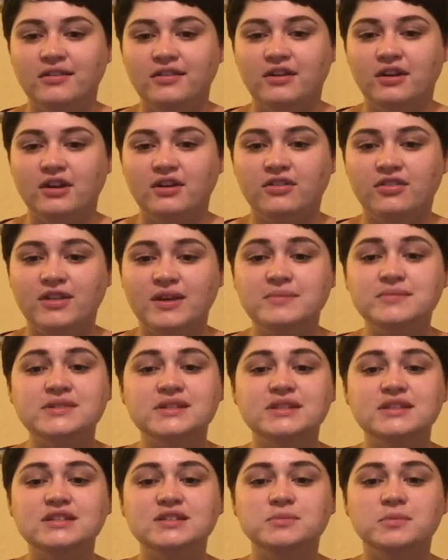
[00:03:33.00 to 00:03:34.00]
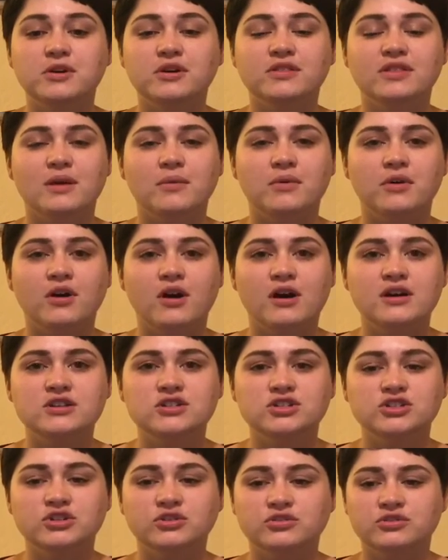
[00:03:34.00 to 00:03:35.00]
There are themes in this book that will
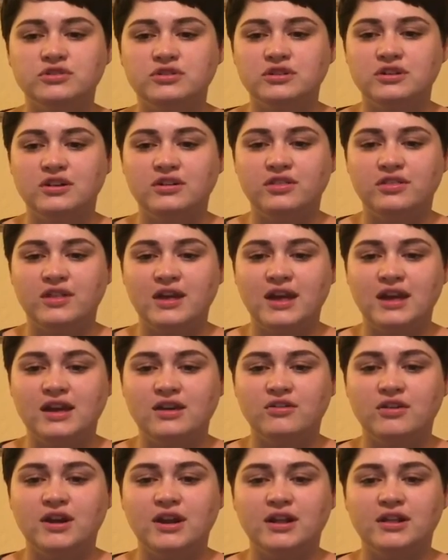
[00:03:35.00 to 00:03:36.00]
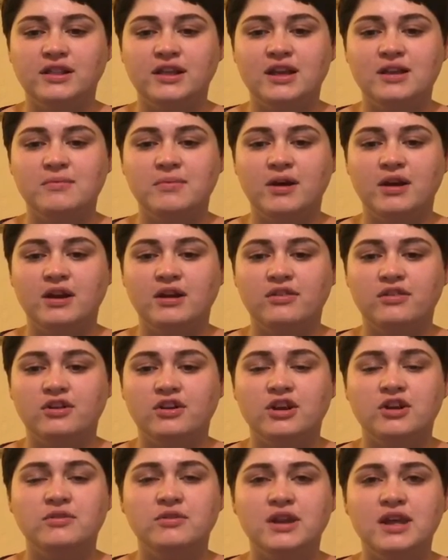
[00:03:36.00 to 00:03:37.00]
cause children to think critically about how their
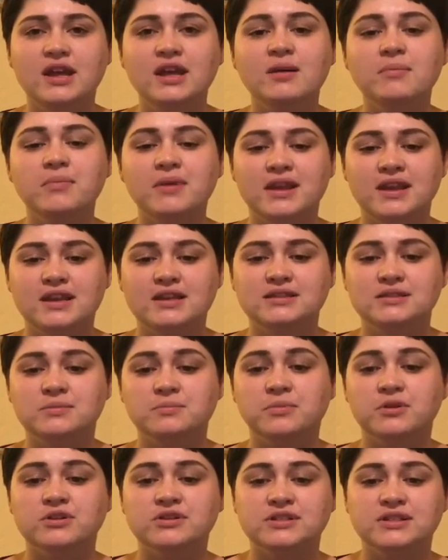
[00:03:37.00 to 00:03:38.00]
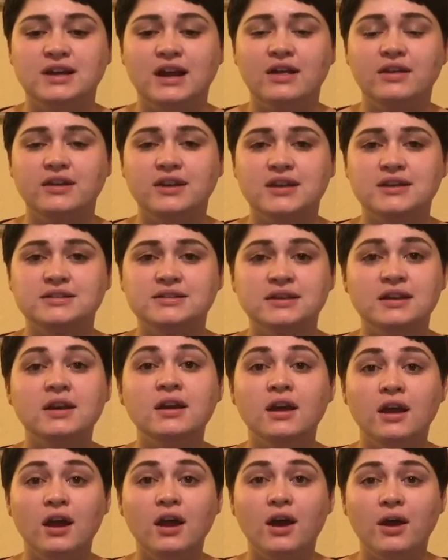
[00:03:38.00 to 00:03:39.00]
unique opinions and personalities
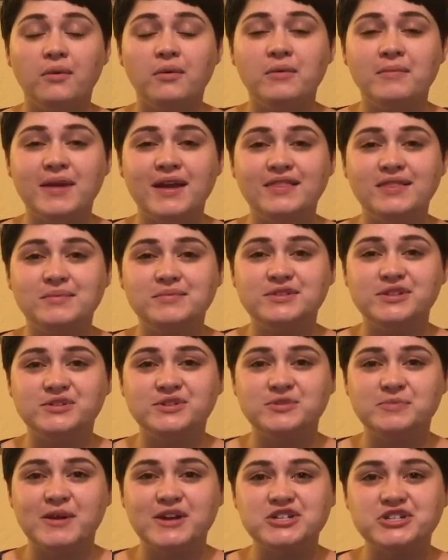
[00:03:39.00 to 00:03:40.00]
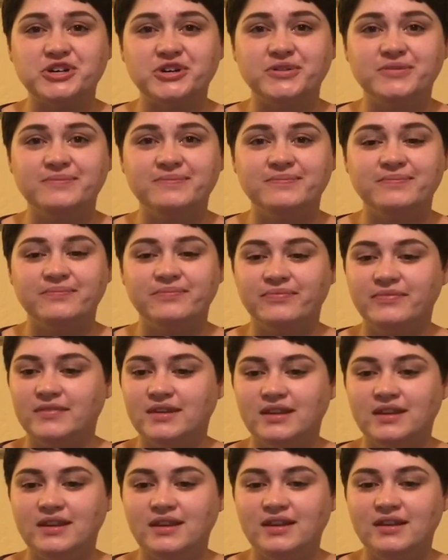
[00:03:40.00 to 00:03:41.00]
are what make them so special.
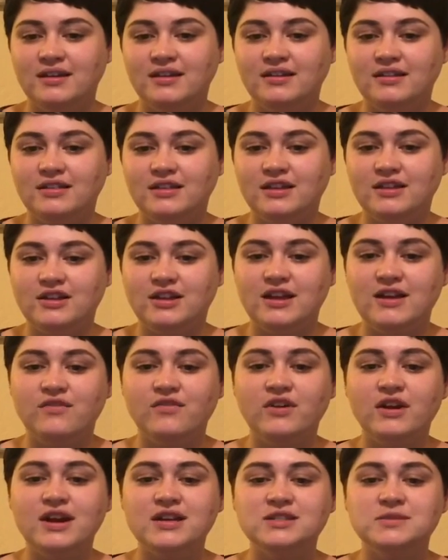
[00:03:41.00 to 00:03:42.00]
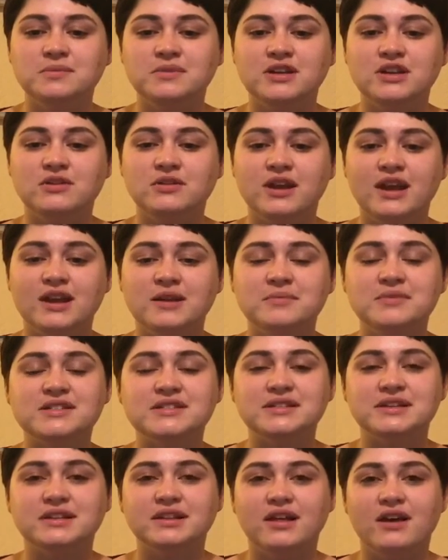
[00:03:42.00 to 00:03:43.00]
The Giver has been
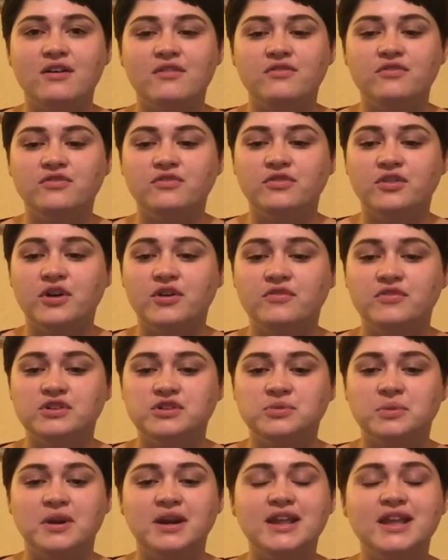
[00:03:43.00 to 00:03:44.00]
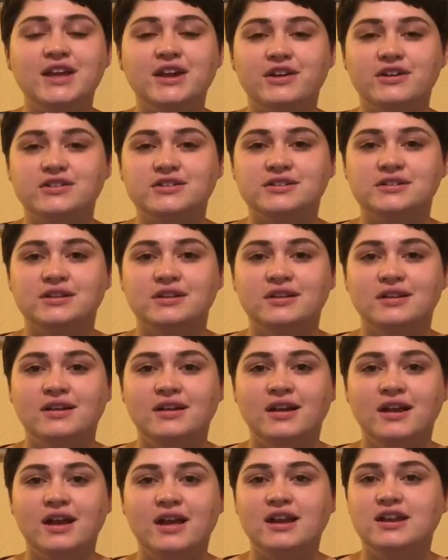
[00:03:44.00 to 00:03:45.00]
unanimously loved for over 20 years
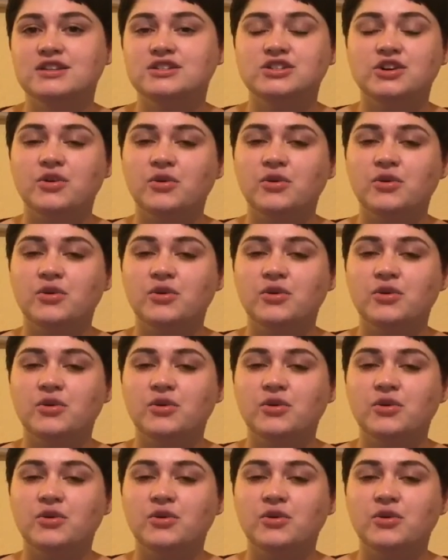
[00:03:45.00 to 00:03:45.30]
and is